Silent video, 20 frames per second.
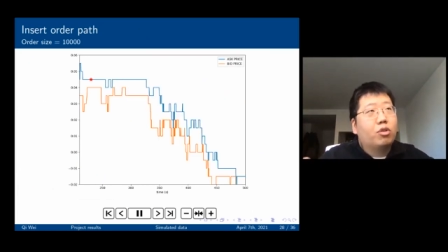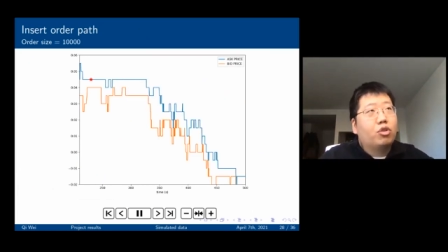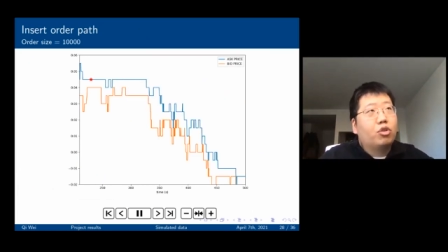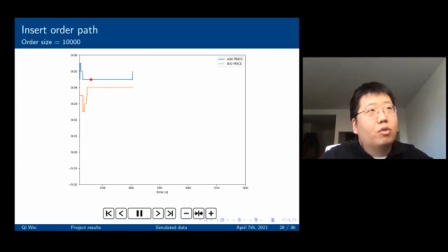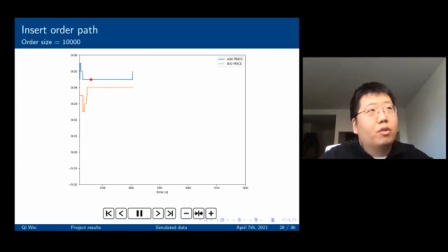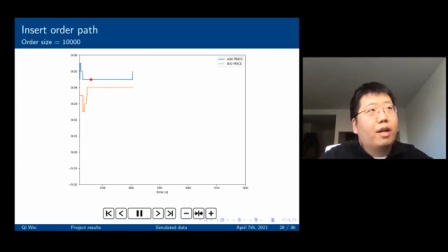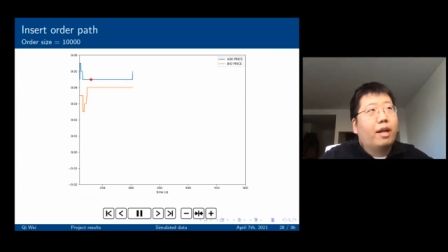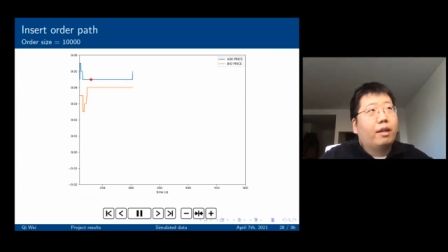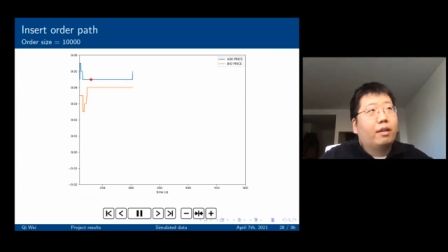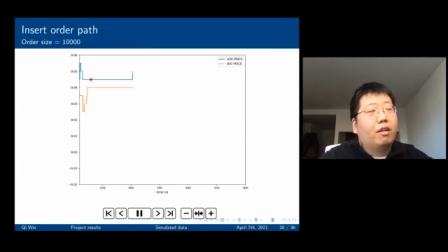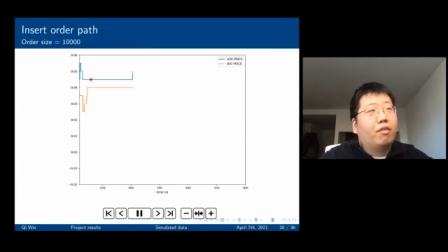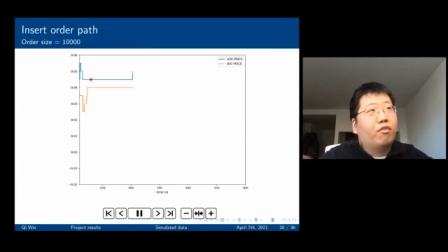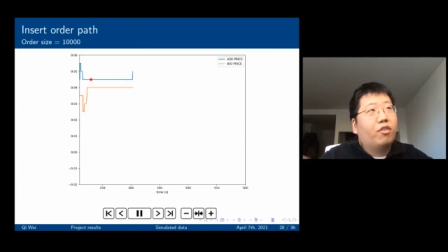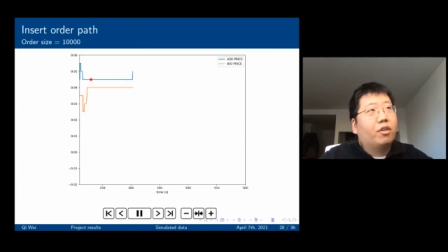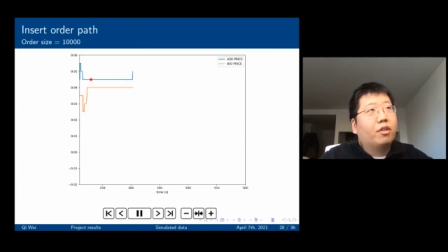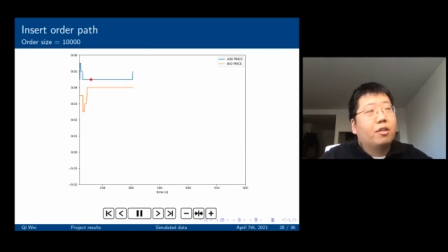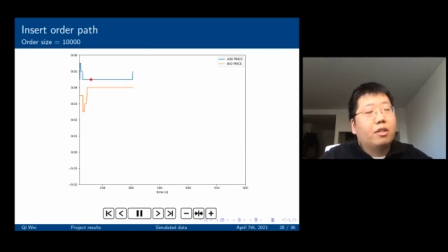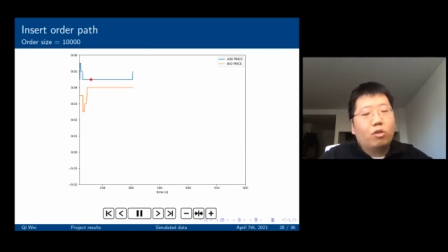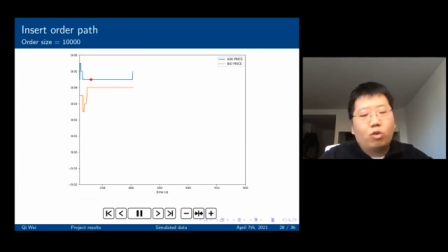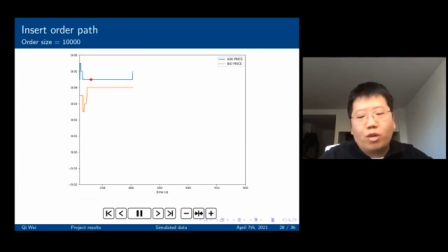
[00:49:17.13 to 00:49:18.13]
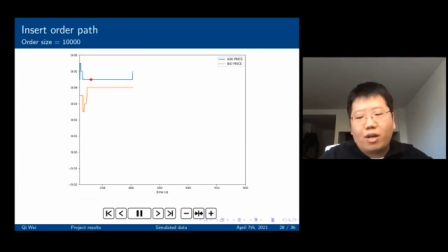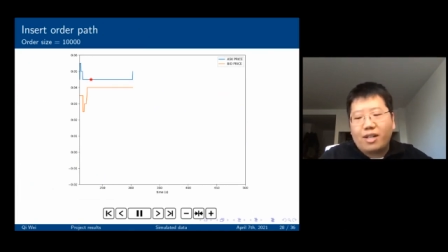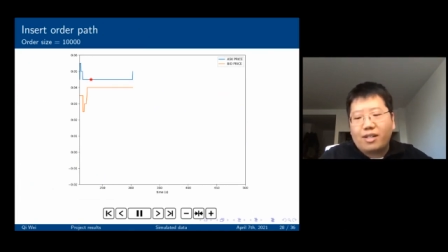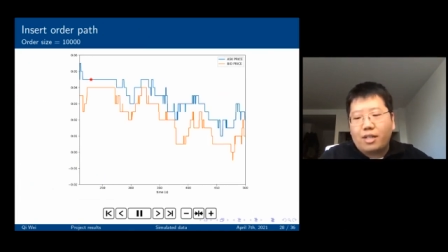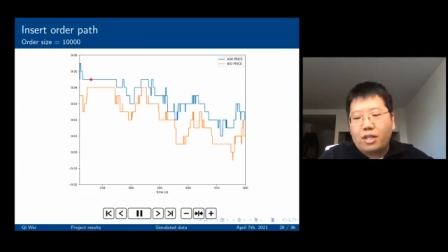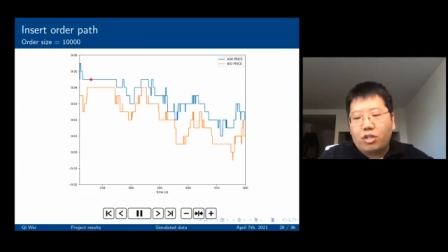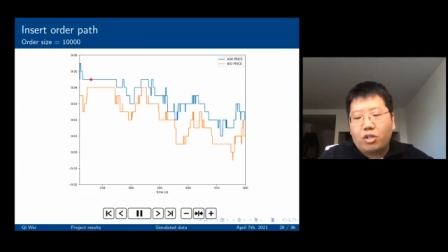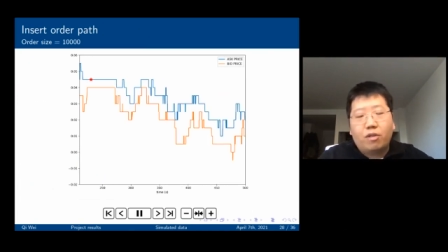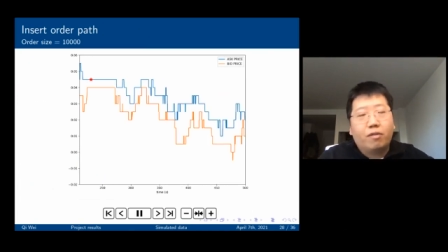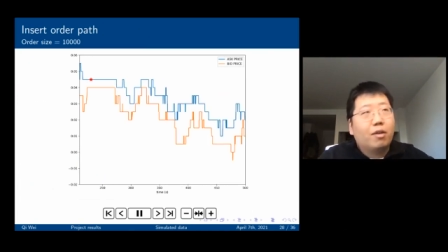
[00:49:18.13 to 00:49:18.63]
show like different
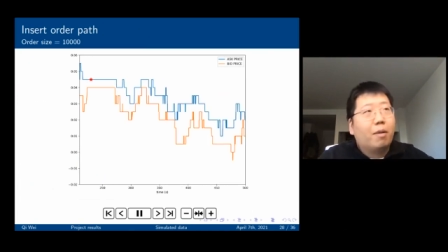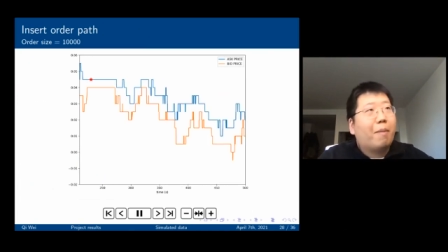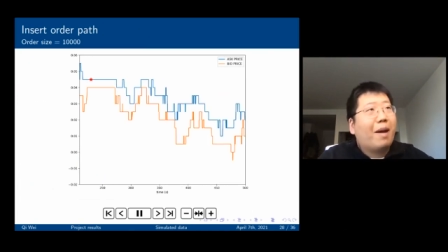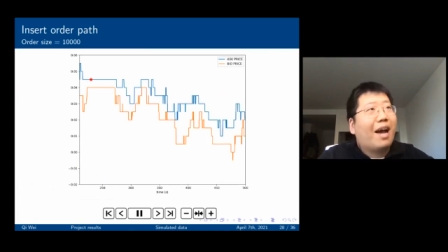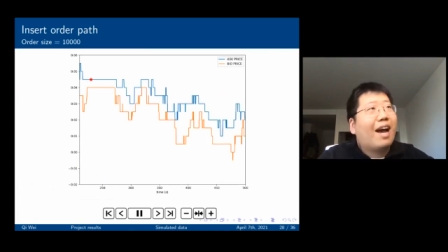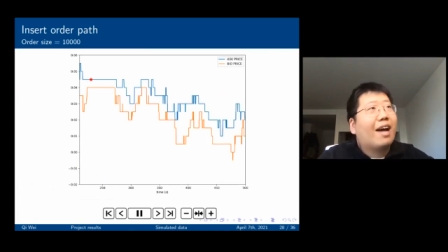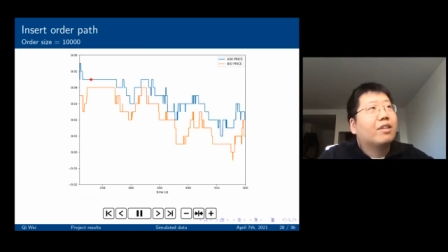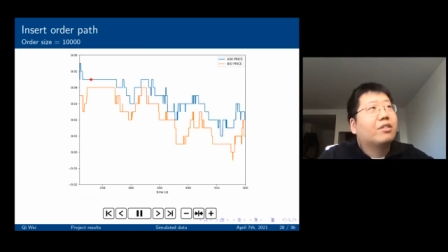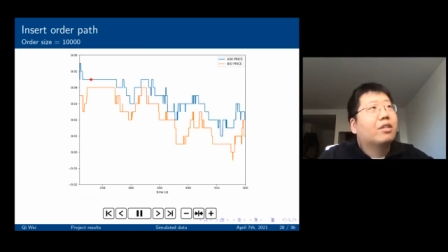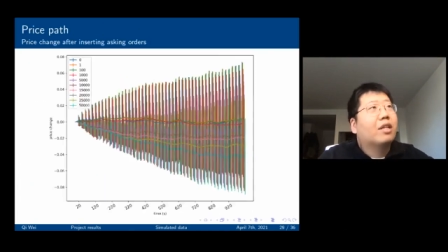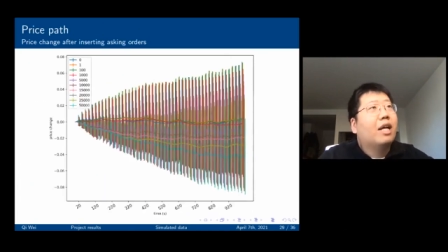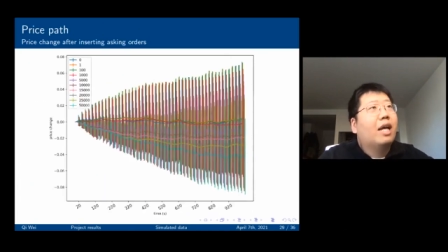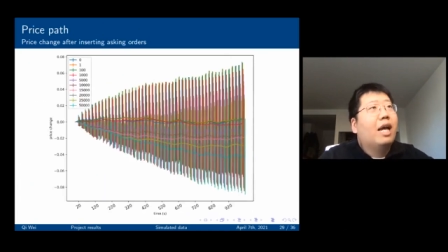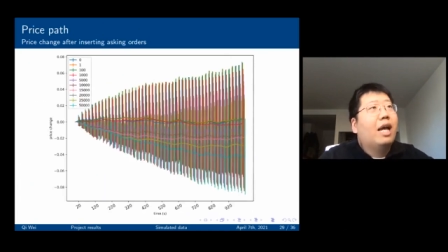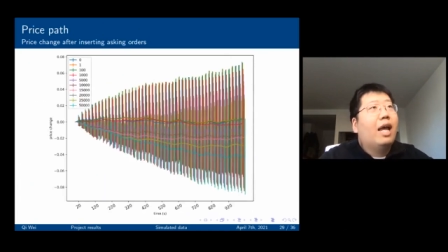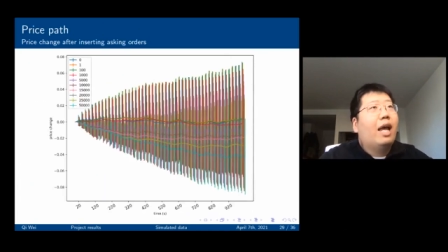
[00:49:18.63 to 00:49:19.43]
realization of the past.